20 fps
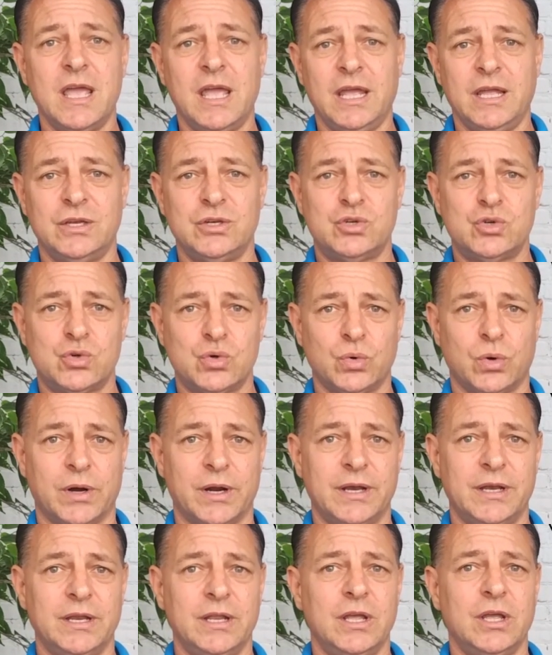In
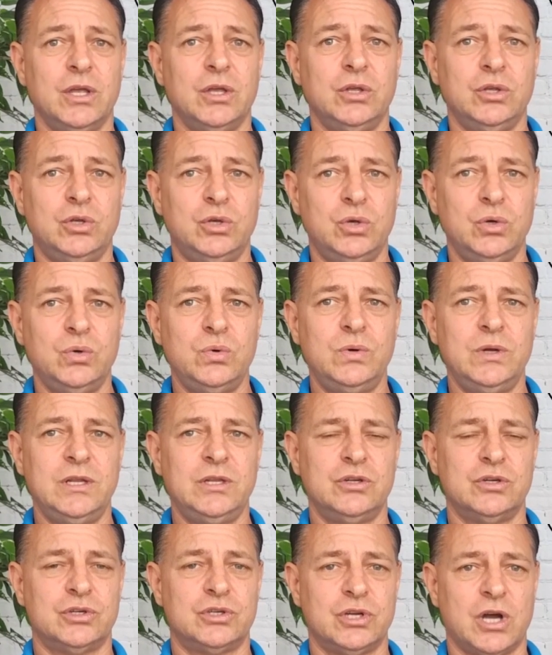short, you and
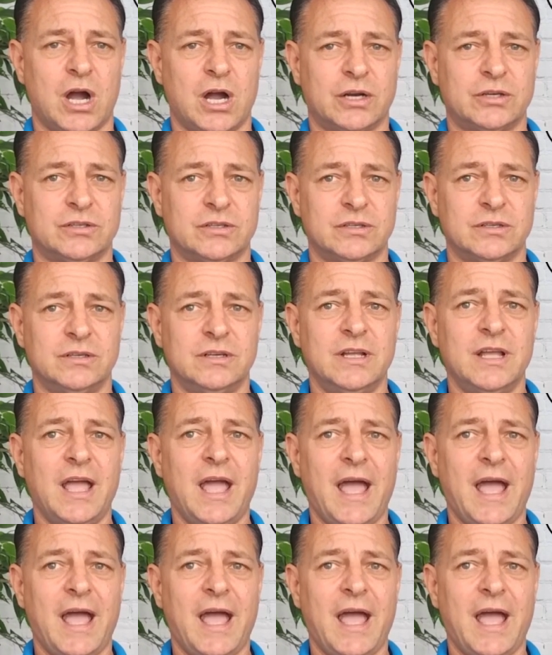your doctor